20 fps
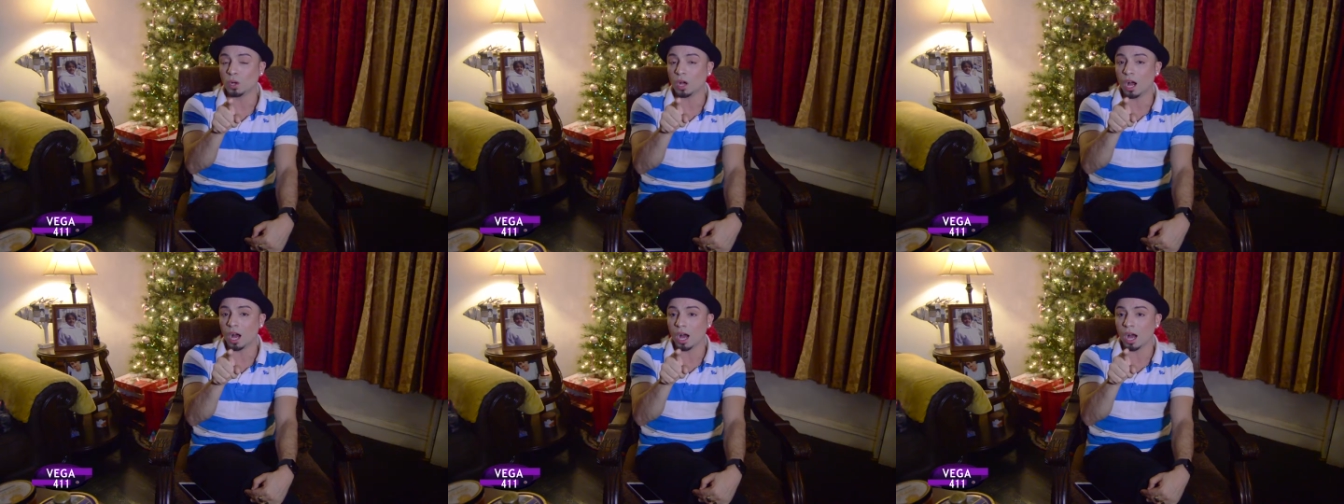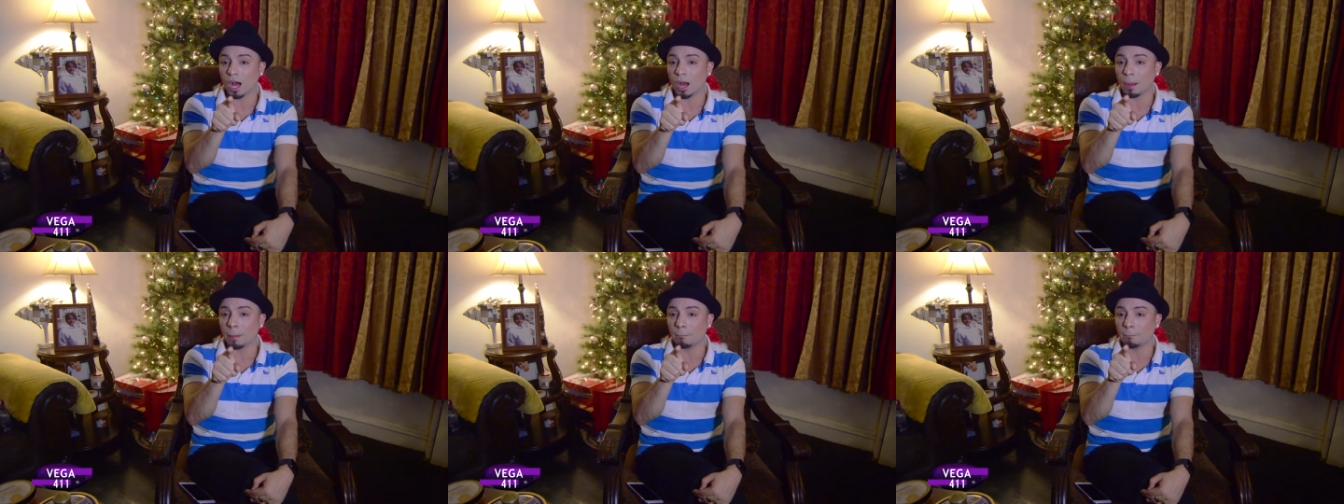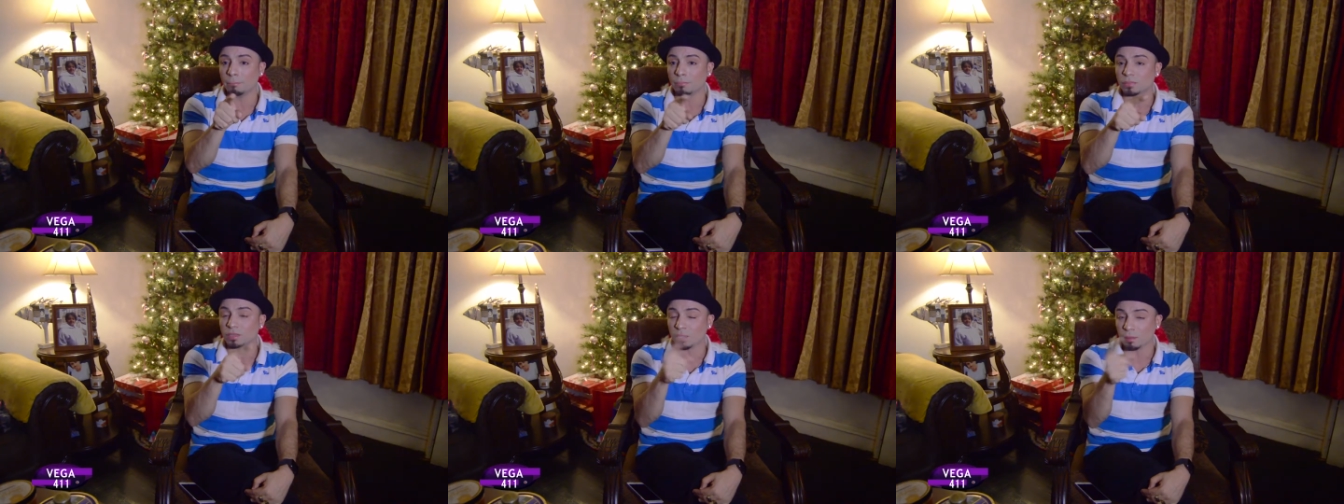uh,
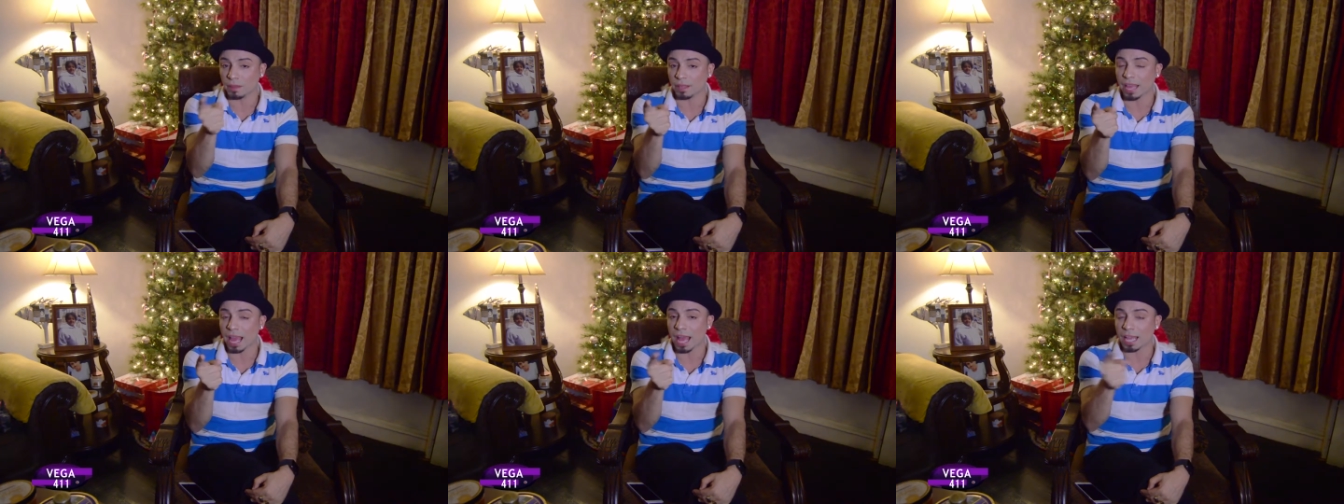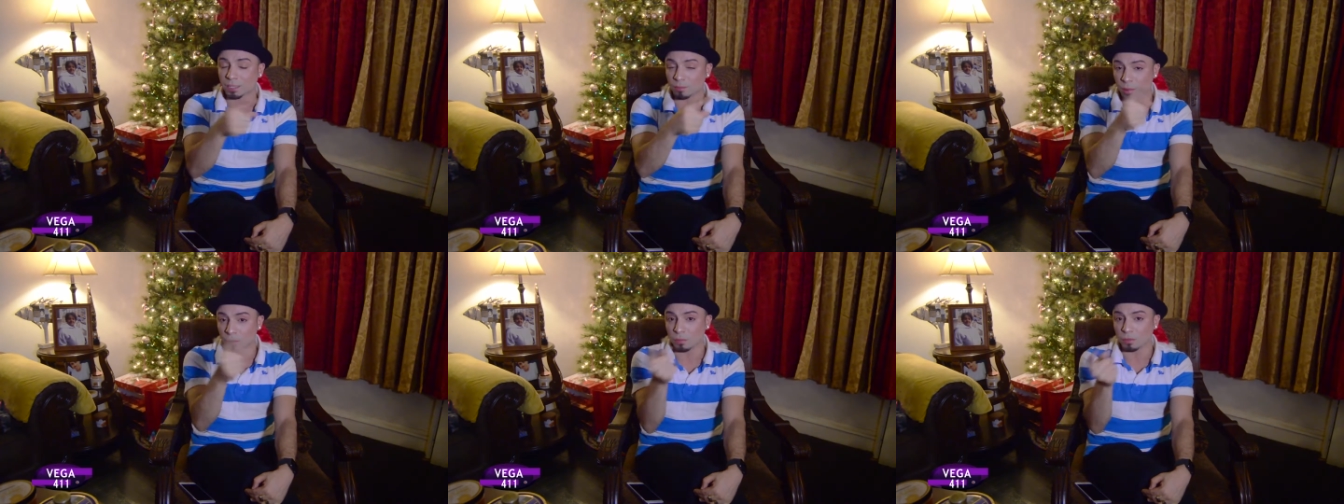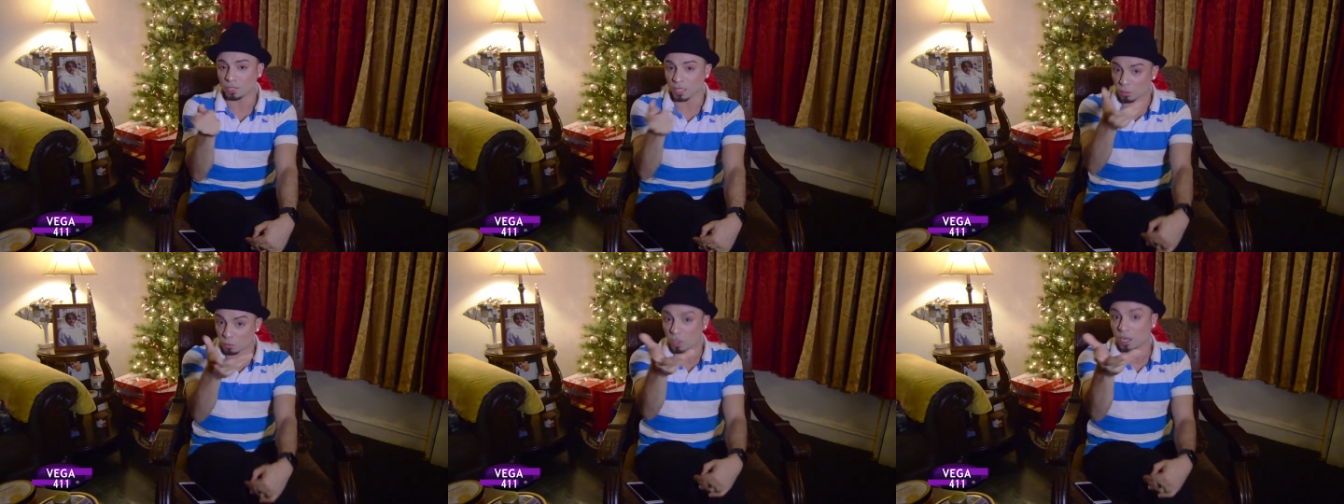some of the cast
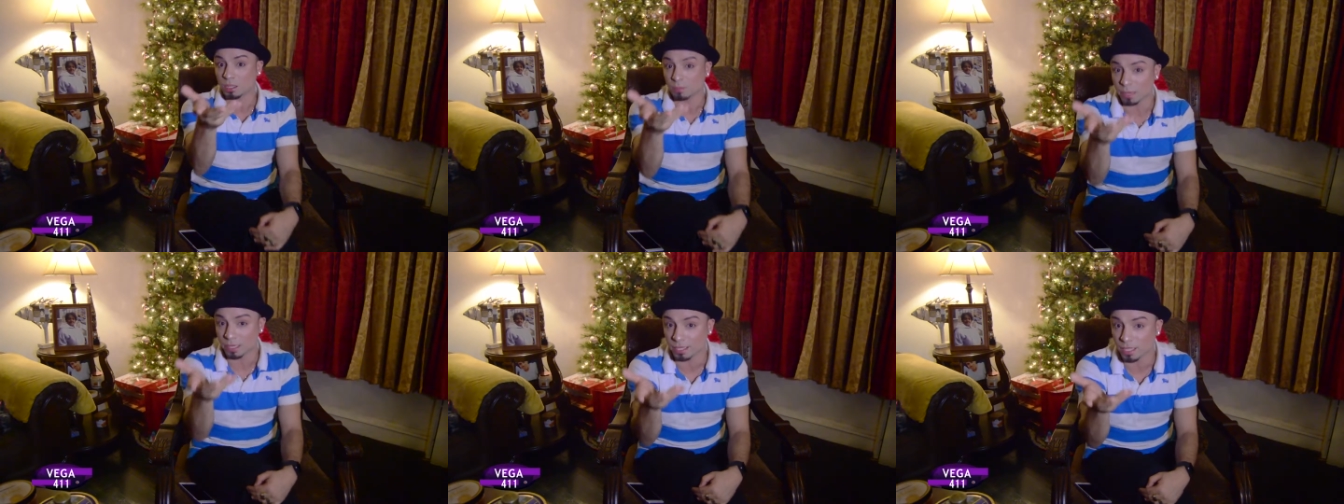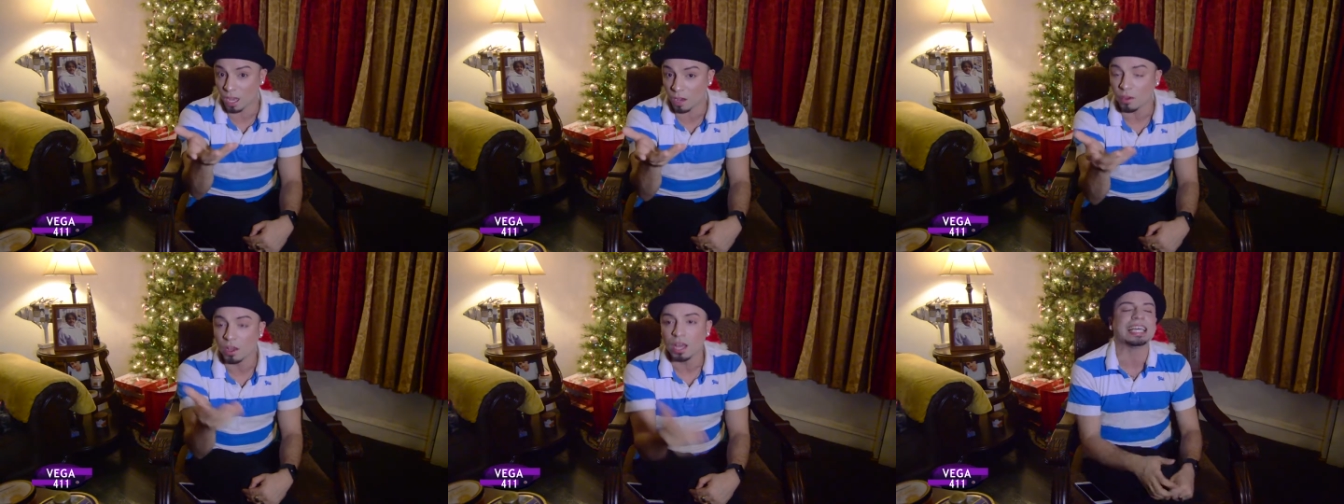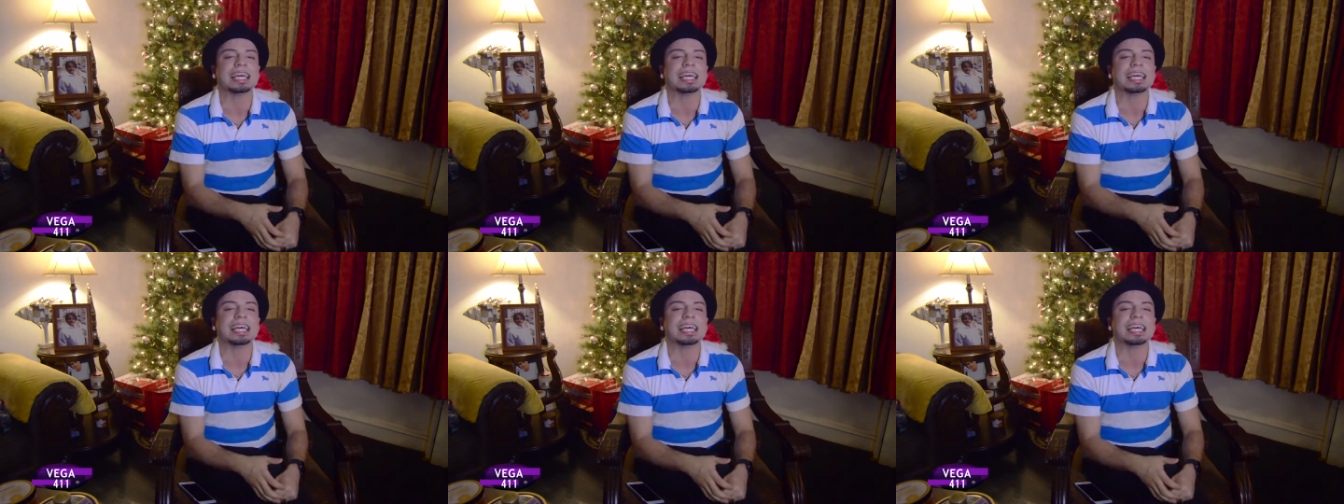members as well as myself.